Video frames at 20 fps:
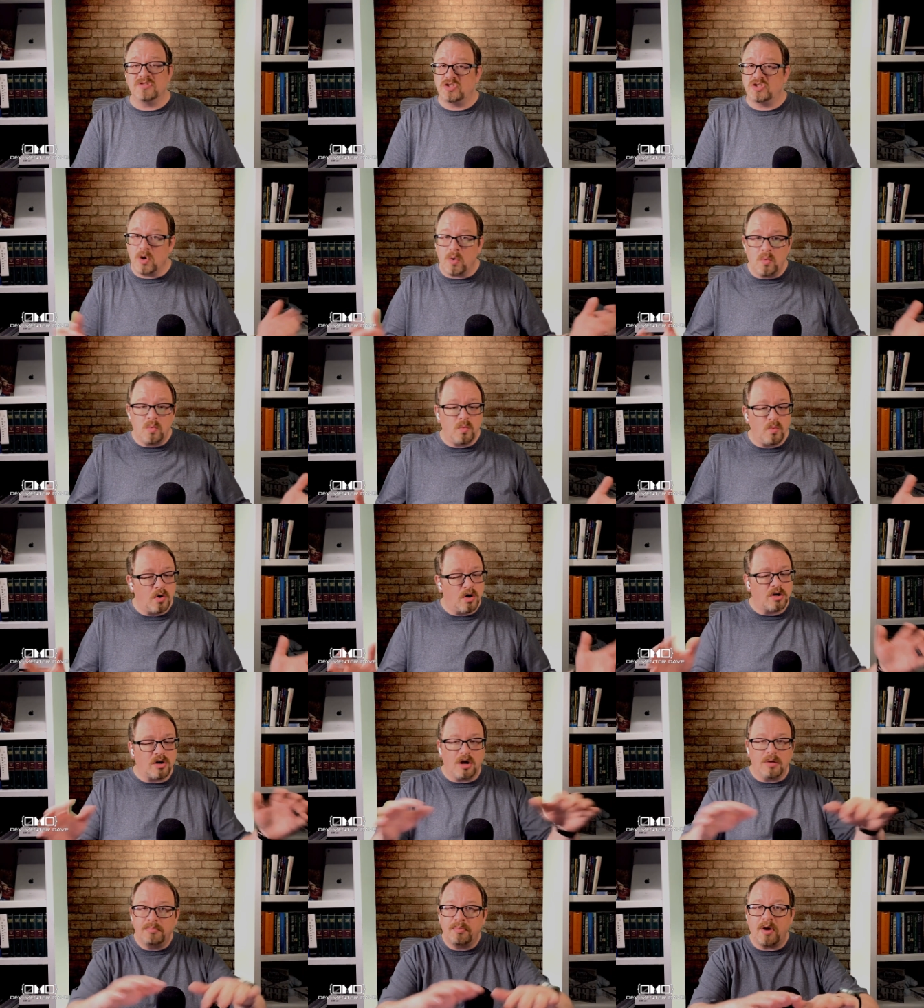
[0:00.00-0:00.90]
Don't
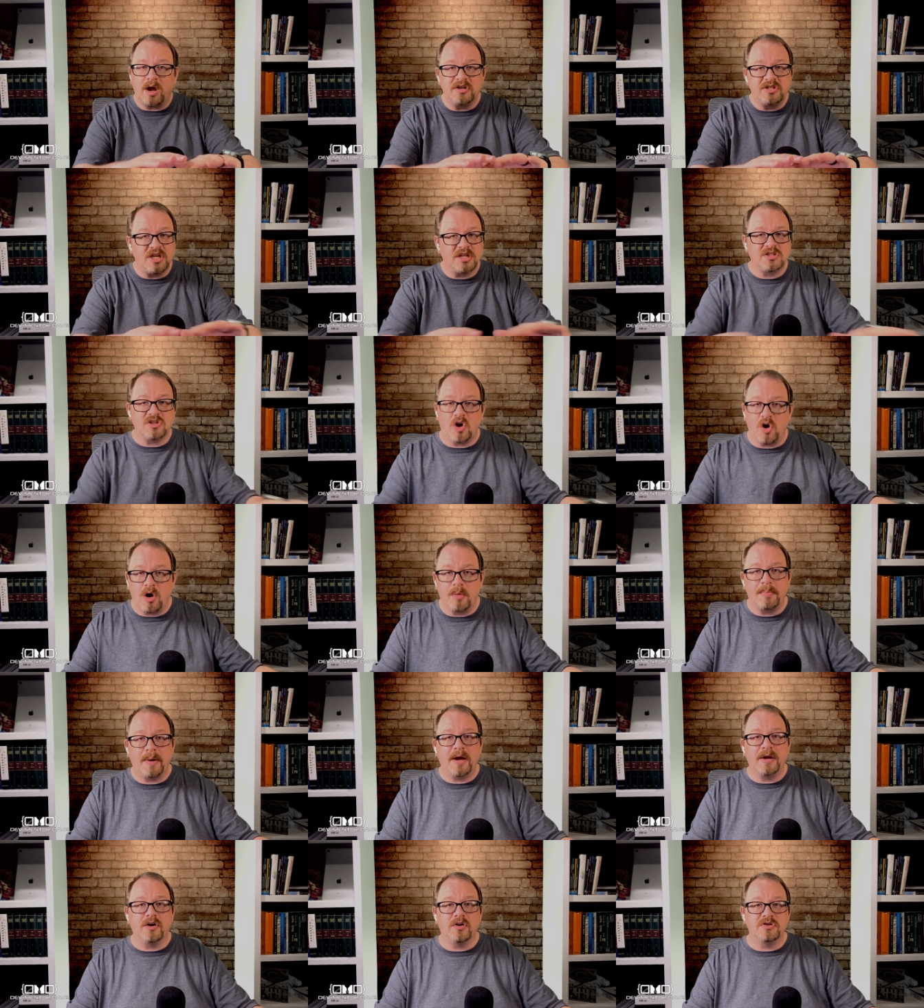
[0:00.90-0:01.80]
work on projects all
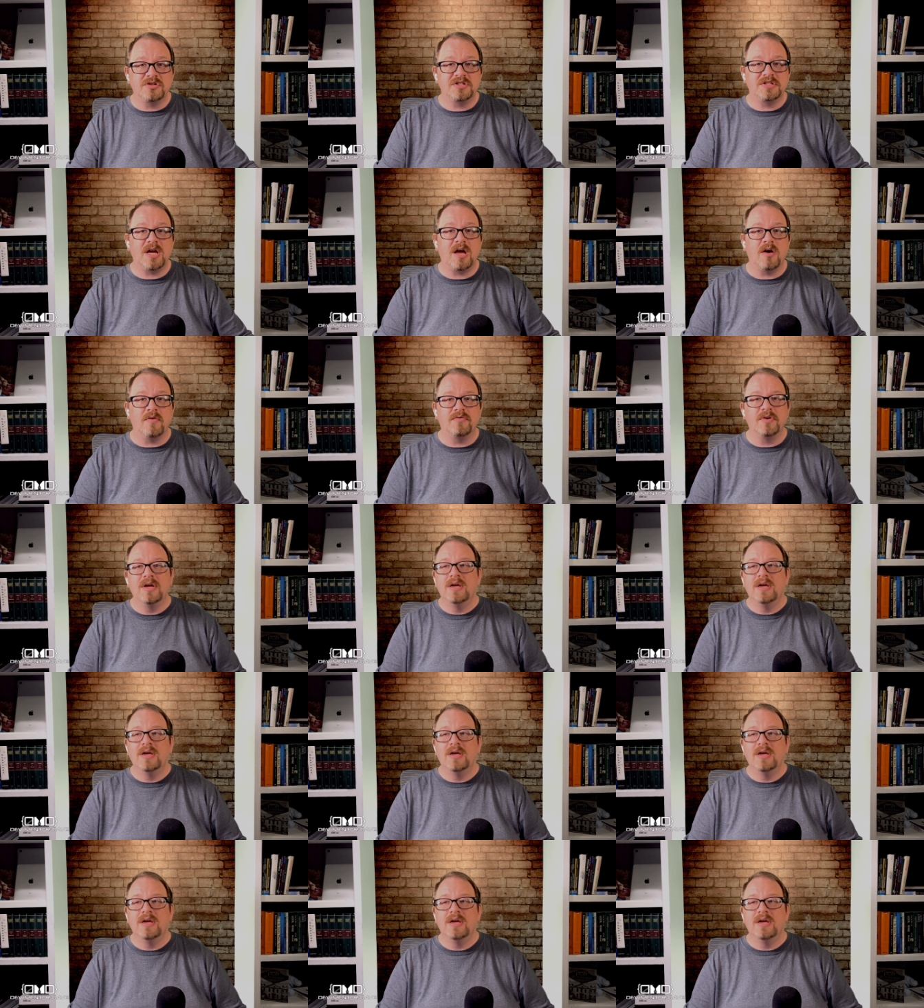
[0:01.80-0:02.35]
by yourself.